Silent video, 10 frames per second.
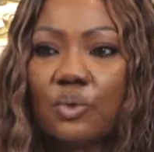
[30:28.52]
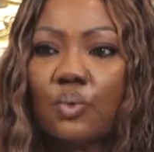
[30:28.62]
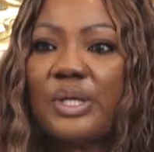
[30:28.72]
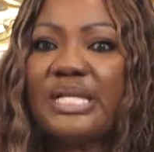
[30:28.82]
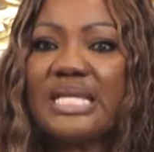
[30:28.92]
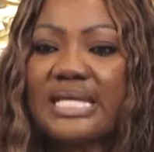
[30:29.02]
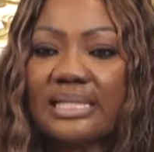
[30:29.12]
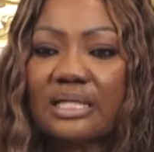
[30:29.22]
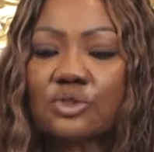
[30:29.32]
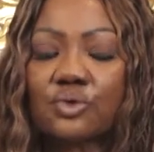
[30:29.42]
we
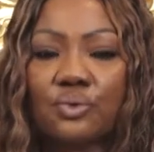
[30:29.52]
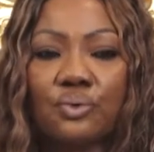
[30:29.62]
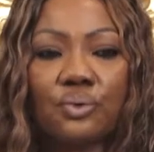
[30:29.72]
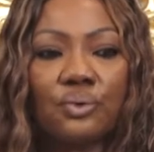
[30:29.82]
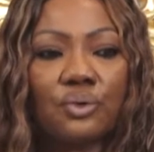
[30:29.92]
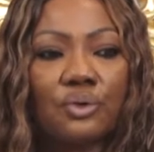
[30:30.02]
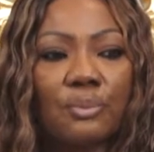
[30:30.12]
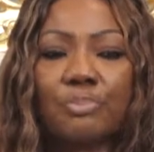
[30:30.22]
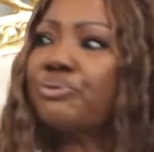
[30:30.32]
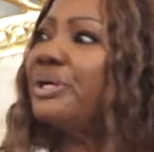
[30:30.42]
needed to
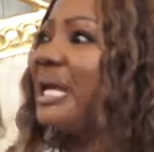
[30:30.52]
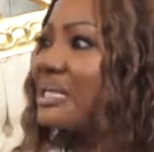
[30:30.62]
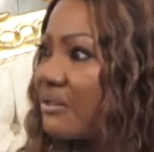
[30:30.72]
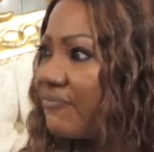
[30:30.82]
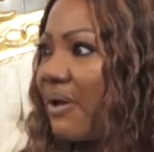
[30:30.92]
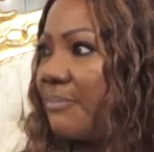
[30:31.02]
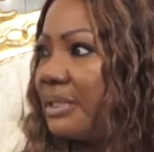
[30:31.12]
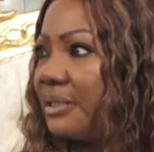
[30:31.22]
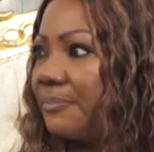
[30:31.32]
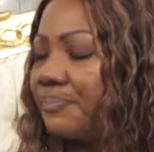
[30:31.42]
pray as a
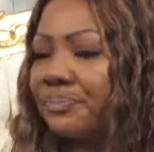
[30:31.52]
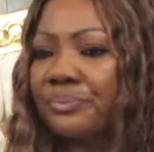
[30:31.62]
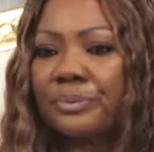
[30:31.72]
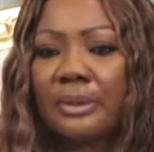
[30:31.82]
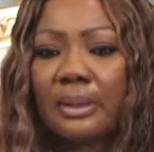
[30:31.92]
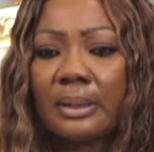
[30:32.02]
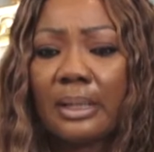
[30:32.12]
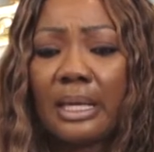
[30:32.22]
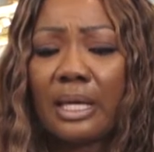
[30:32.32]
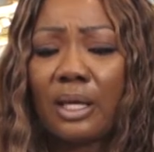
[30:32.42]
family.
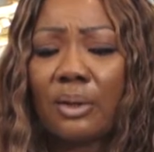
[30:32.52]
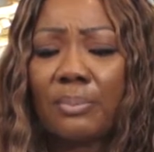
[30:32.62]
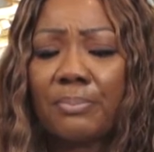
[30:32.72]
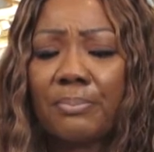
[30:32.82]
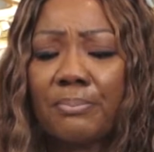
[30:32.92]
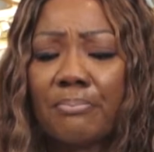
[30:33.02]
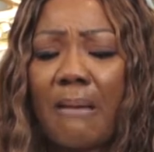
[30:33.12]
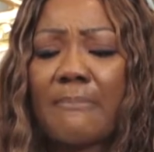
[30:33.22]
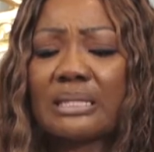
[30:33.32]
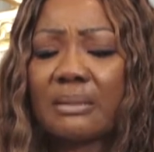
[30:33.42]
My
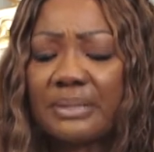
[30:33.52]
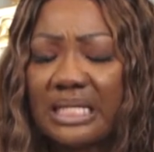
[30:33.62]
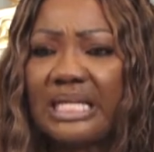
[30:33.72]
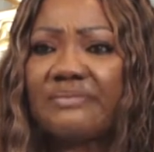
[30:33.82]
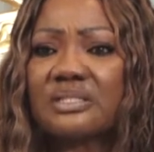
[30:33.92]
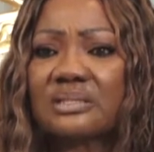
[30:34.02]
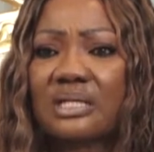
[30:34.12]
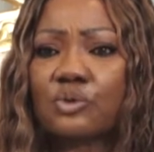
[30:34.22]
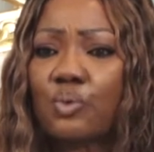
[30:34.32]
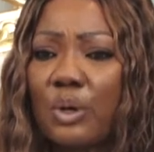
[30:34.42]
mother believed
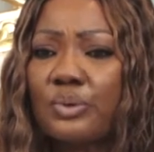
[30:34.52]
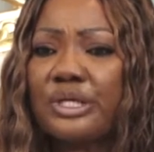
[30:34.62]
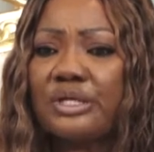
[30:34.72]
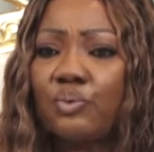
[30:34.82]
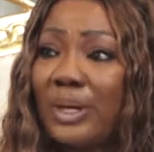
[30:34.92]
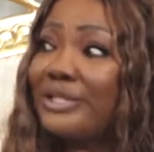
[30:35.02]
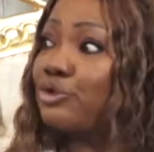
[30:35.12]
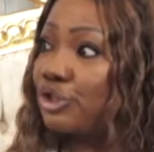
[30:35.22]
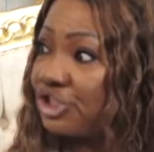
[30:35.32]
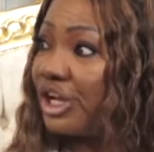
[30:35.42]
that when we went
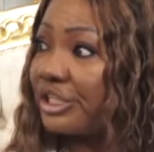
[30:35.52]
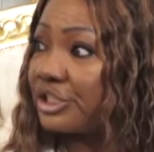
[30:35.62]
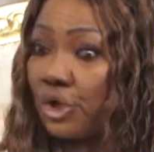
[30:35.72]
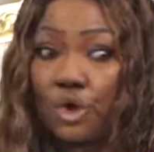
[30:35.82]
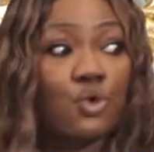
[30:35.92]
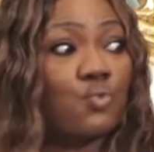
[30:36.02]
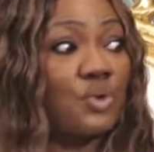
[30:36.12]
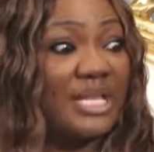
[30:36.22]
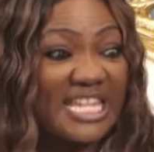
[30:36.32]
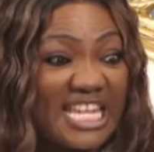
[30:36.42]
to church,
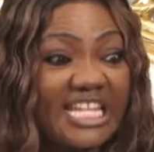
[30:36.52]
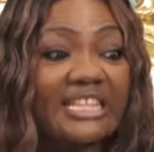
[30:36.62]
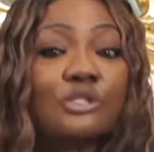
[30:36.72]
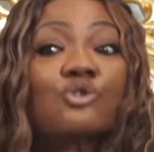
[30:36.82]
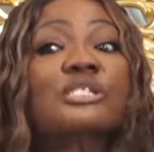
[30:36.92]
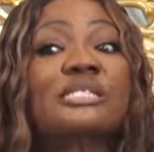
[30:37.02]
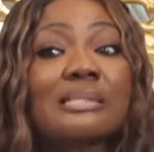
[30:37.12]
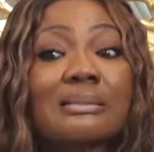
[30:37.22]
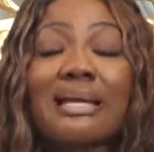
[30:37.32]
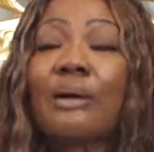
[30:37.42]
we needed to
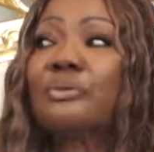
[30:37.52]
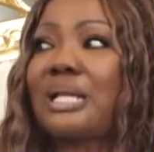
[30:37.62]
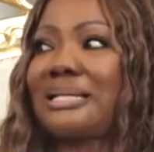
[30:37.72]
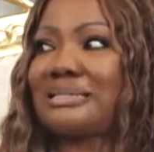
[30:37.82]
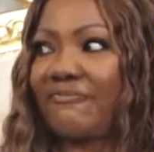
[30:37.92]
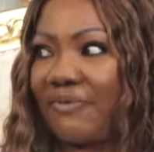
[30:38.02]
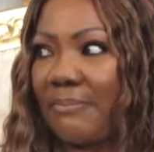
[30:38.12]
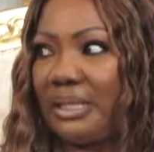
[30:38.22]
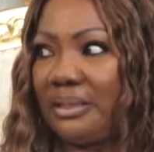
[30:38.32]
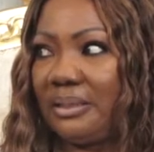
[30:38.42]
sit down as a
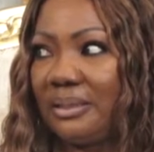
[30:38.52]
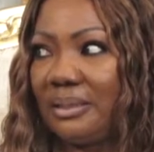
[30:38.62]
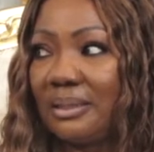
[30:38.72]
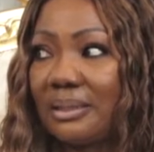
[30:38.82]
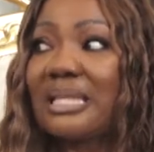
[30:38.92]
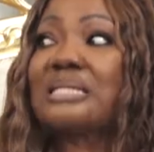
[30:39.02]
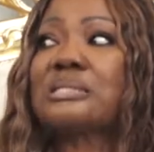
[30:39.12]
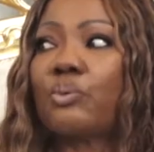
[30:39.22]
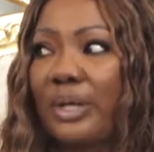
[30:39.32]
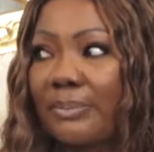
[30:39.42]
family. That's
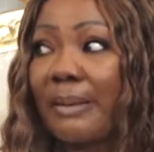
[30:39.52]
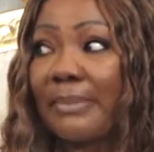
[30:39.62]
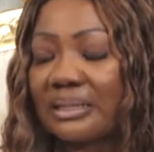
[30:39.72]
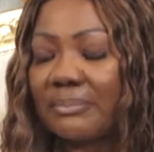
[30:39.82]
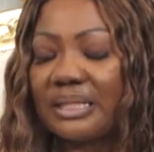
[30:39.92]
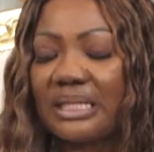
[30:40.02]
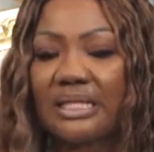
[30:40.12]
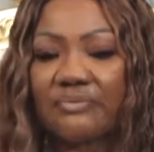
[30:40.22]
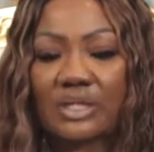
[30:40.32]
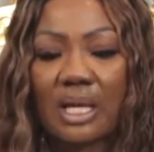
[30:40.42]
the way my mother
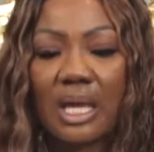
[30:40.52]
believed.